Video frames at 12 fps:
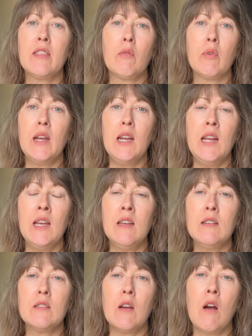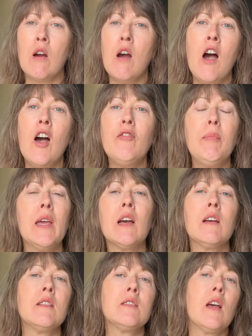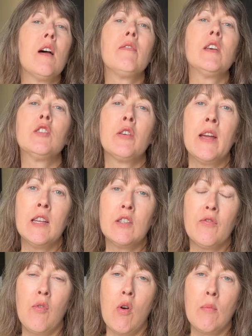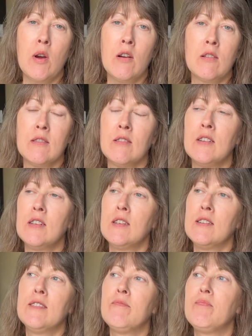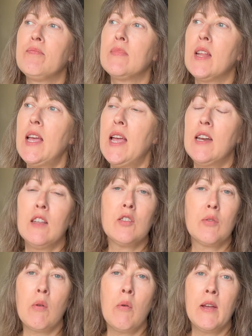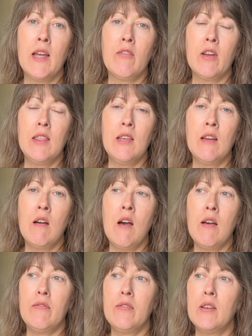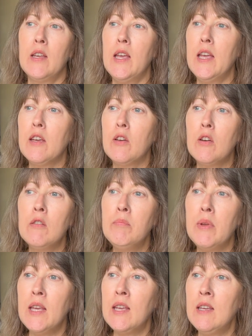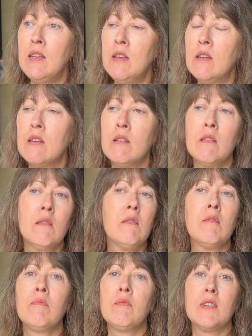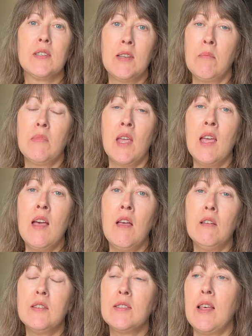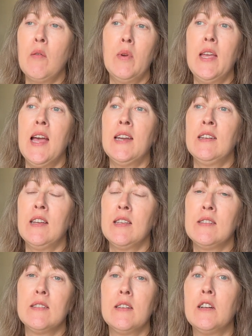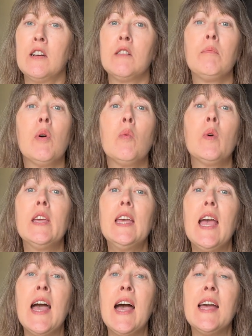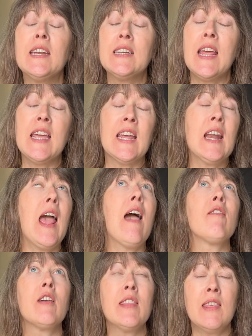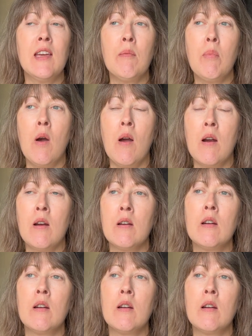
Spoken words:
readings are off because of the transformer and it's throwing everything off. It could be something else that we hadn't considered, but we had taken everything apart